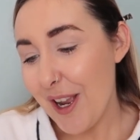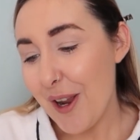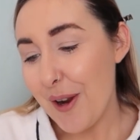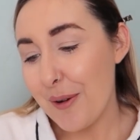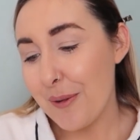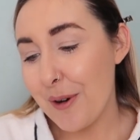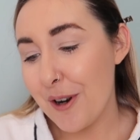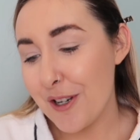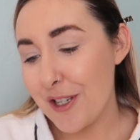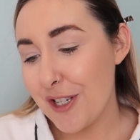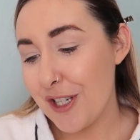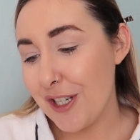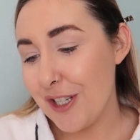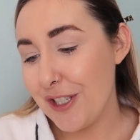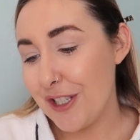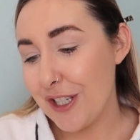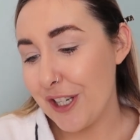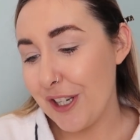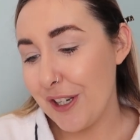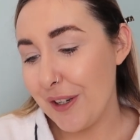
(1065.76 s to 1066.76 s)
What do
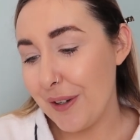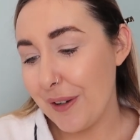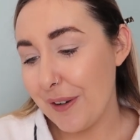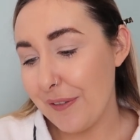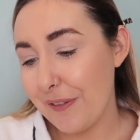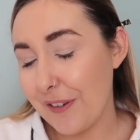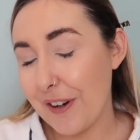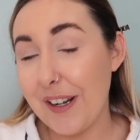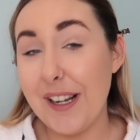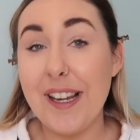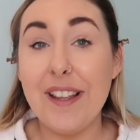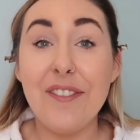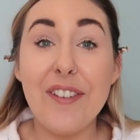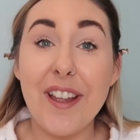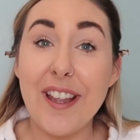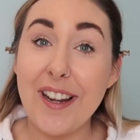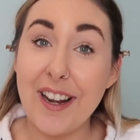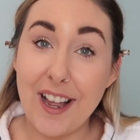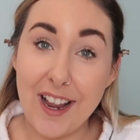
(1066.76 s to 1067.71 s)
you do for a living?